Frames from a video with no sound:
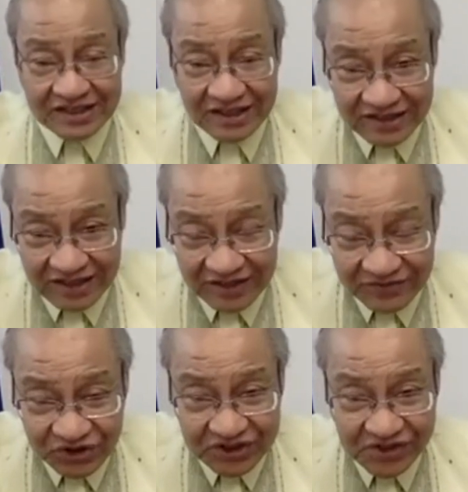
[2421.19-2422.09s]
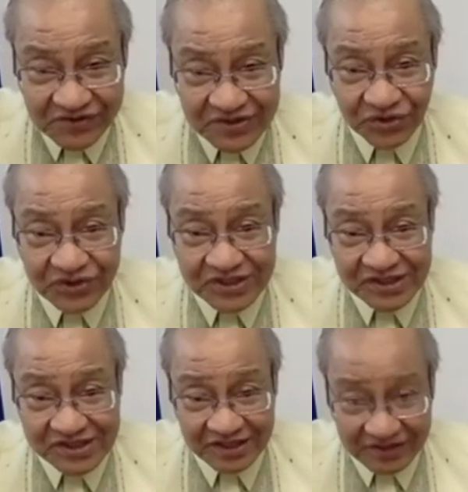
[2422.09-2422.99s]
they have certain resources
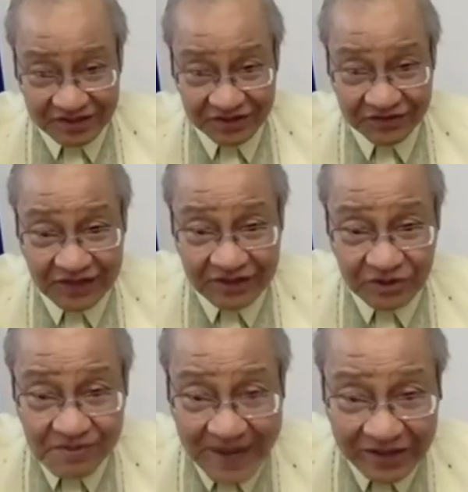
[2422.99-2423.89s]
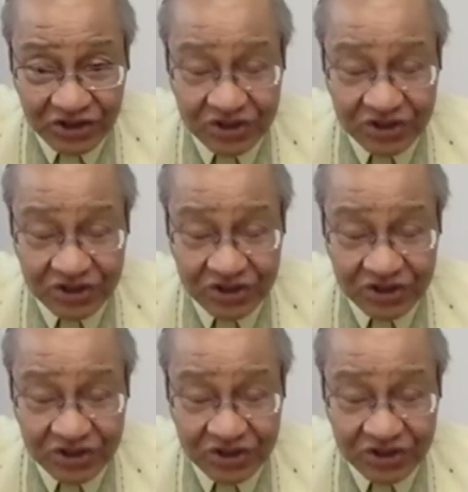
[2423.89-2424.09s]
that are difficult to match.